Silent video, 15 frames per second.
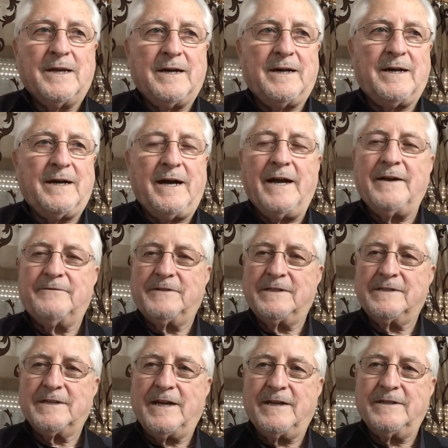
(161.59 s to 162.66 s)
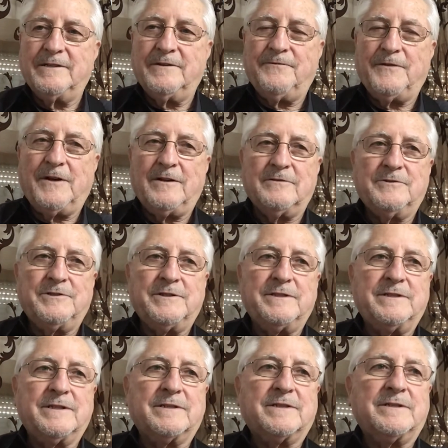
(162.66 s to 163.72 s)
I Have Decided to Follow
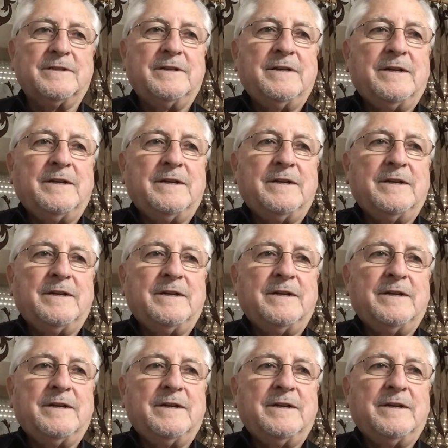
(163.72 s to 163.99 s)
Jesus.